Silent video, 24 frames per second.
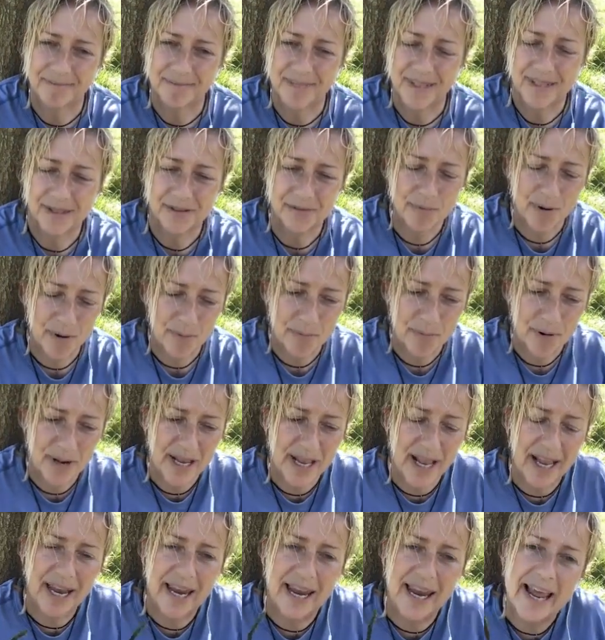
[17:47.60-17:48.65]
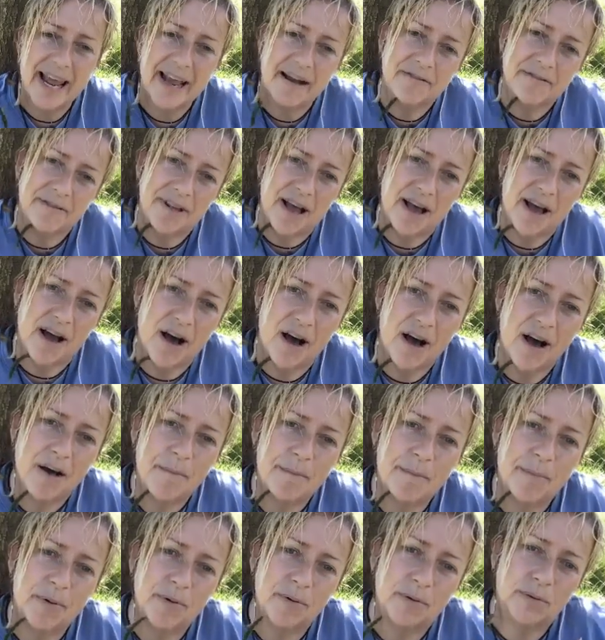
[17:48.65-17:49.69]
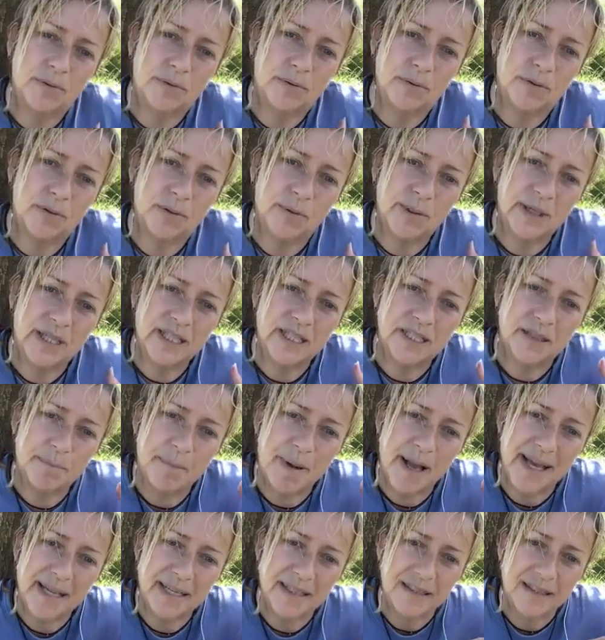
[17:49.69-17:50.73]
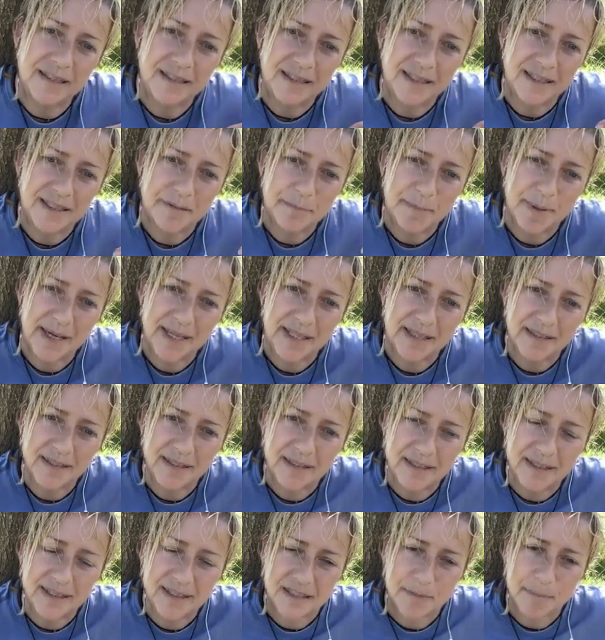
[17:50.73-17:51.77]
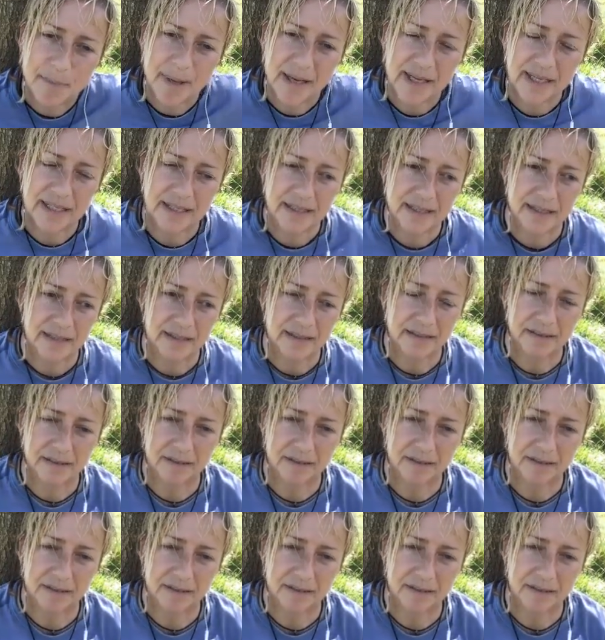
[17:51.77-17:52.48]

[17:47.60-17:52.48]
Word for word: It's when we allow that heart portal to expand and expand and expand.